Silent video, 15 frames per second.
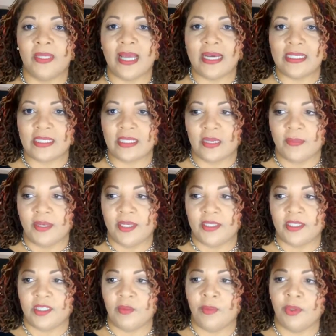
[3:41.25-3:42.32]
Blossom. And
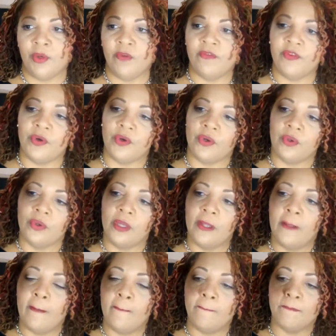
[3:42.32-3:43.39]
it's this beautiful
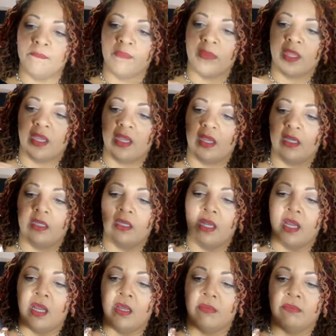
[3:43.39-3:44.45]

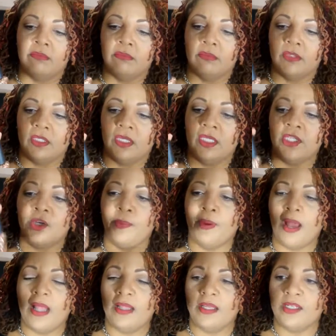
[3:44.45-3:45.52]
clear
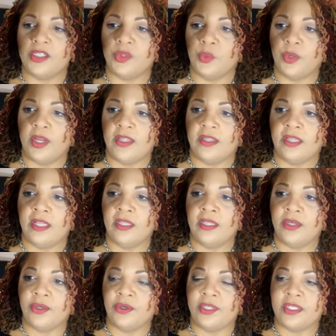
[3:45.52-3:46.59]
polish with
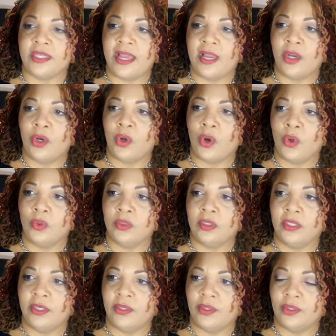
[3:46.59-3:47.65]
glitter. It's got gold
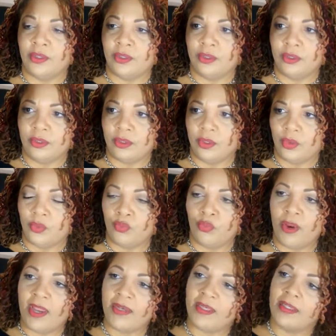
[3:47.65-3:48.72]
glitter,
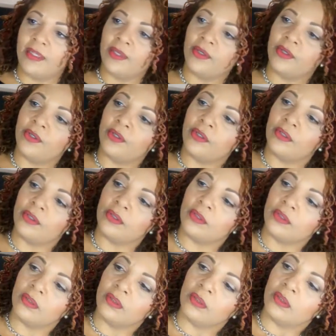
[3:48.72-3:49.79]
red glitter,
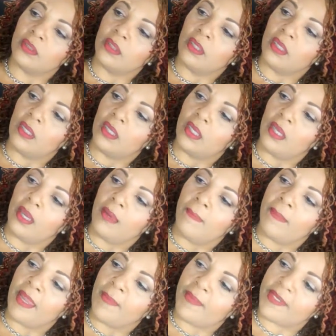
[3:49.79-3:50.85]

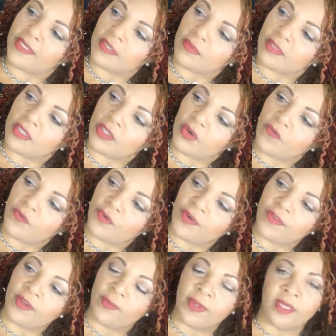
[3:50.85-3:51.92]
and maybe some silver
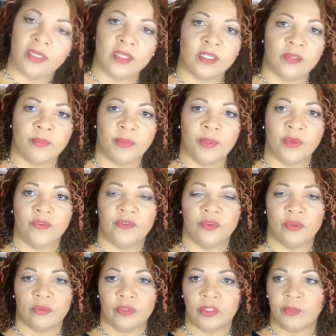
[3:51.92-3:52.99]
in there. But it looks
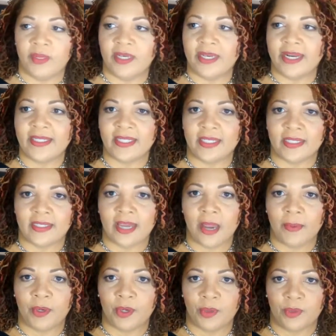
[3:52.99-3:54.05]
beautiful. It'll be nice as a
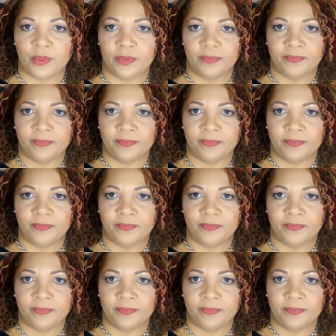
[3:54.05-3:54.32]
top coat.